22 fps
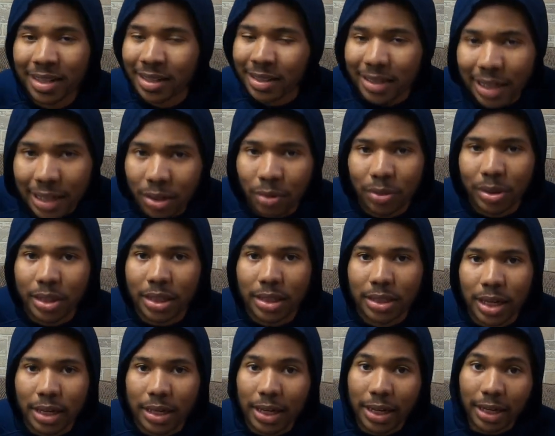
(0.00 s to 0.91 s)
they don't need
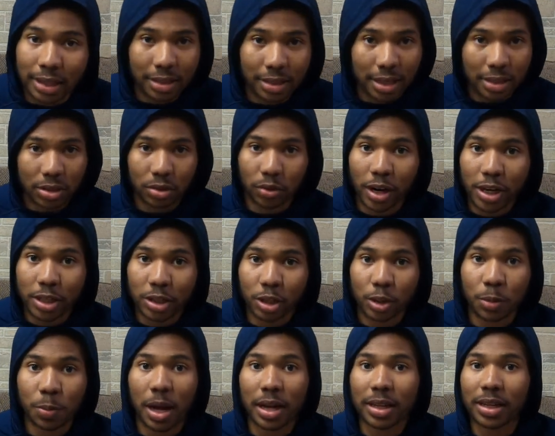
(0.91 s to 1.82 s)
that. They, that's a roster
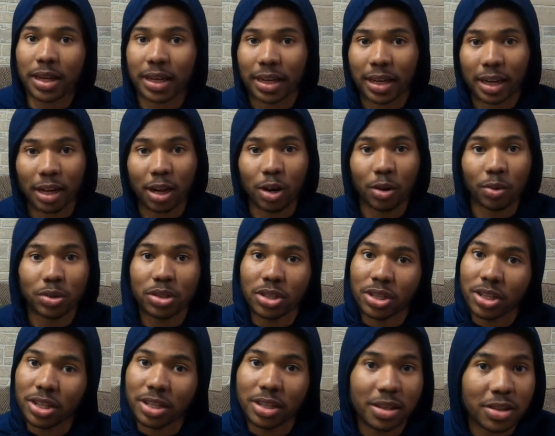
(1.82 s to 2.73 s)
spot that can go
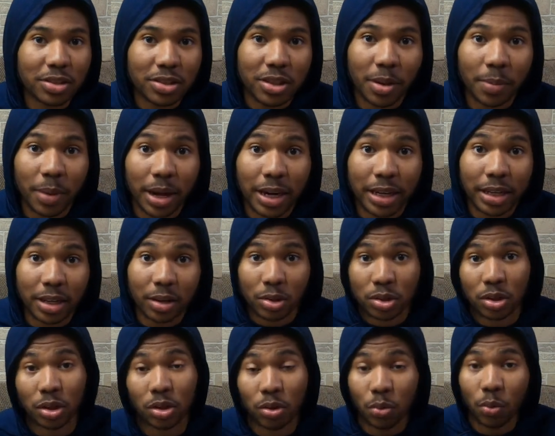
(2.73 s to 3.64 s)
to somebody else.
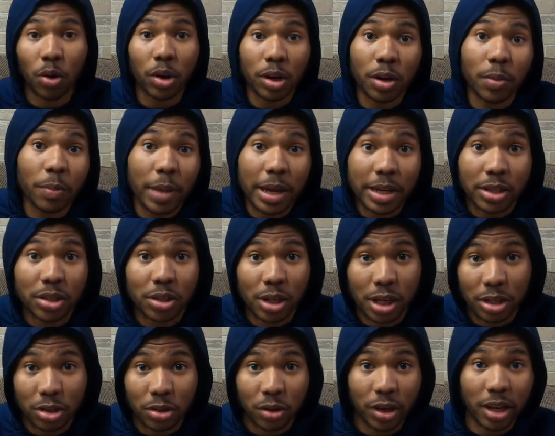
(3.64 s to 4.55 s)
So you want to make sure
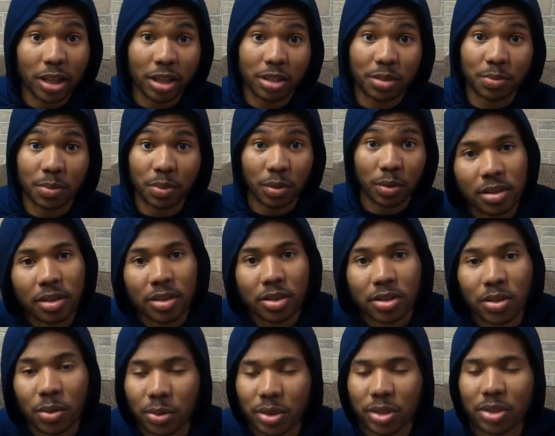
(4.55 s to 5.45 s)
that you're eligible.
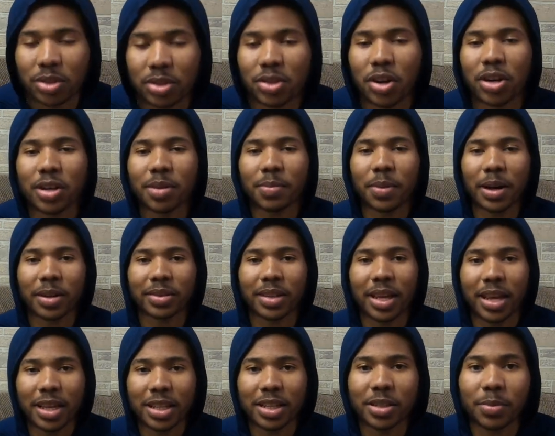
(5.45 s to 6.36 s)
So when you're talking about
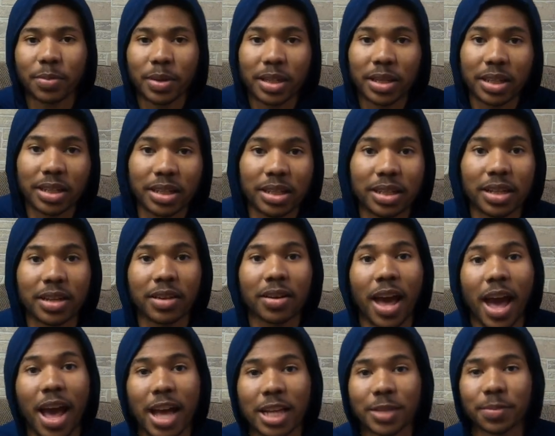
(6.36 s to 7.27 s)
the eligibility
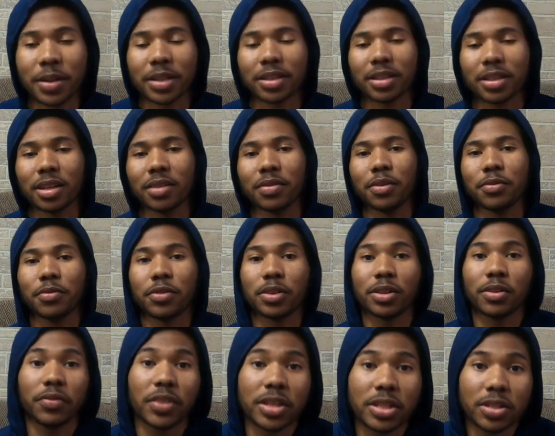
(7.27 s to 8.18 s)
aspect of it, for
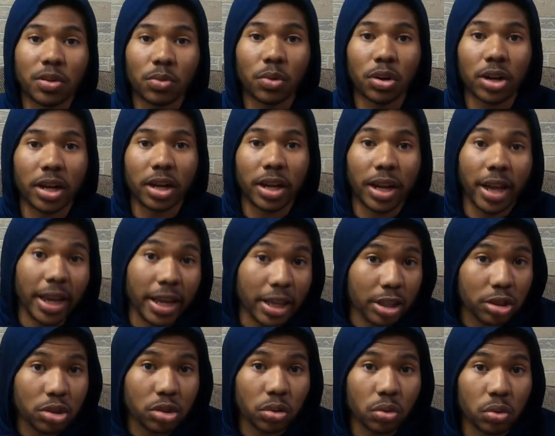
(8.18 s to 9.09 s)
division one
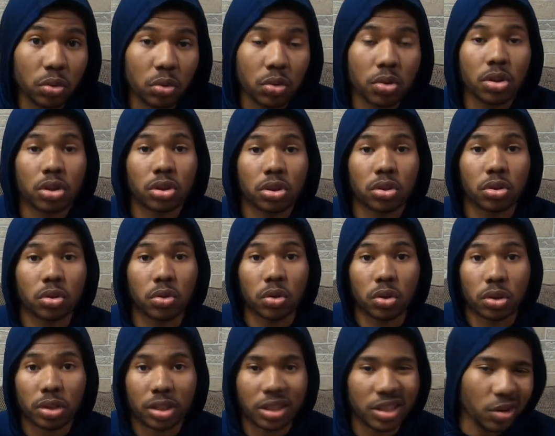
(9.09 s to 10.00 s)
and two
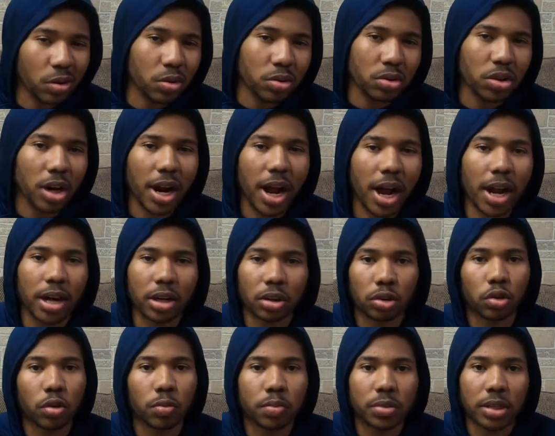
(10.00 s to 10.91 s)
schools, those are kind of
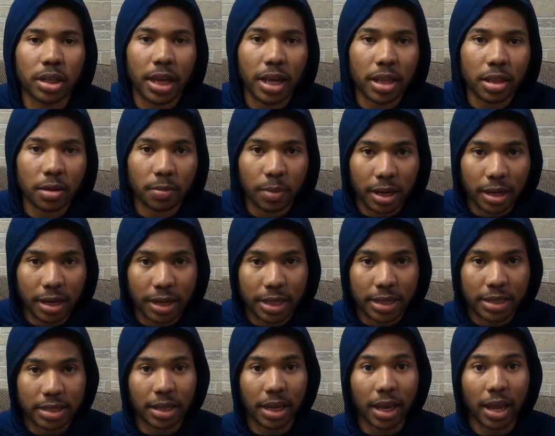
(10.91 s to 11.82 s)
grouped together by the
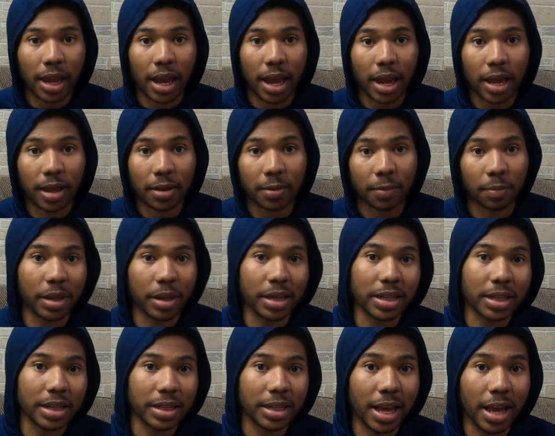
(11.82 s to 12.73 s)
N C double A,
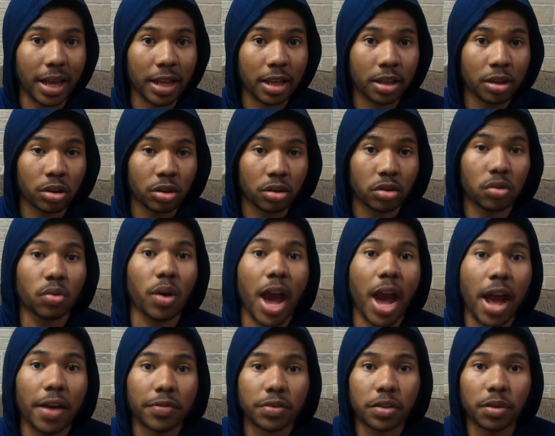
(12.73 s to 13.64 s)
meaning that you
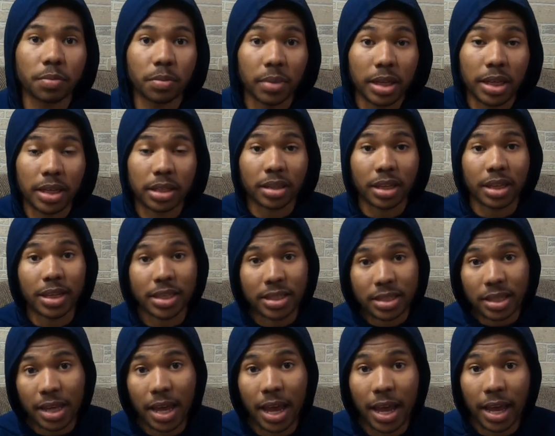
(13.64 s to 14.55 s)
have to meet the N
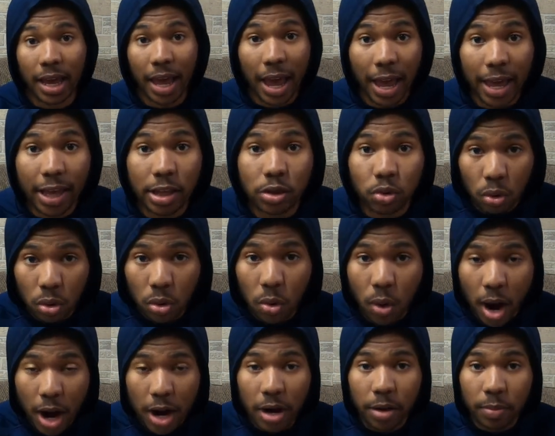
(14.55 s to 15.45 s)
C double A's
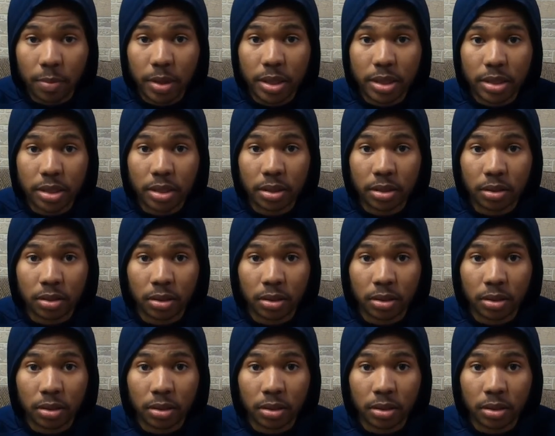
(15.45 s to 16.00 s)
requirements